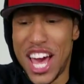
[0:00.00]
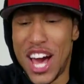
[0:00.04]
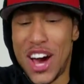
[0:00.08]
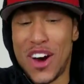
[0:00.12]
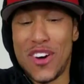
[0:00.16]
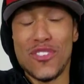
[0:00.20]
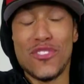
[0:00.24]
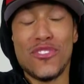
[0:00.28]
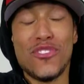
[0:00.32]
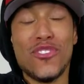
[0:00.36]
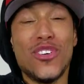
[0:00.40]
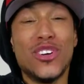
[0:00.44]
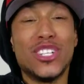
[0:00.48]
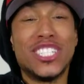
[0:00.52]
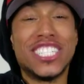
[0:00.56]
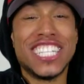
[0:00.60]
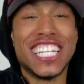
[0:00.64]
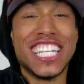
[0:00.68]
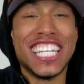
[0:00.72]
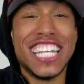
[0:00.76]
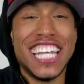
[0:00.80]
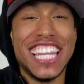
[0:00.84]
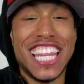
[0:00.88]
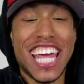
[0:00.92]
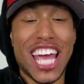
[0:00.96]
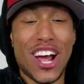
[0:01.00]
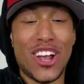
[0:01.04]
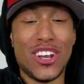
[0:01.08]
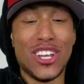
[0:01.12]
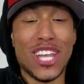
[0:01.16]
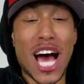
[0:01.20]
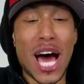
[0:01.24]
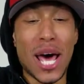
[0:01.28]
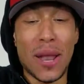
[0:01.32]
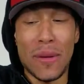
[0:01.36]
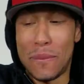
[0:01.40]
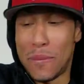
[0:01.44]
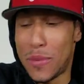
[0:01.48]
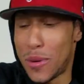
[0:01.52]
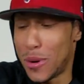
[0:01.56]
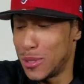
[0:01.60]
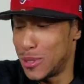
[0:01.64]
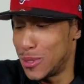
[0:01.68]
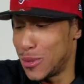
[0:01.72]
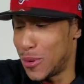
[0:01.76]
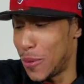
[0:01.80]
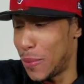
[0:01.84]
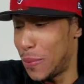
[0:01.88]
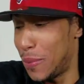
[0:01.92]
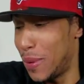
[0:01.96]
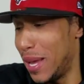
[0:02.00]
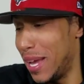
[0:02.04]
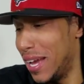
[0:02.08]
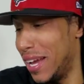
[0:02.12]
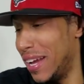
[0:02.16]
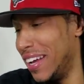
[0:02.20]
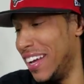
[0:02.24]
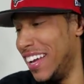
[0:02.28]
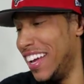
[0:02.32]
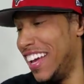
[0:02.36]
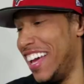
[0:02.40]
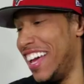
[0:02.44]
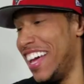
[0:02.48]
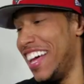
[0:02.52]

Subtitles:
Unfortunately, they are not a personal pair.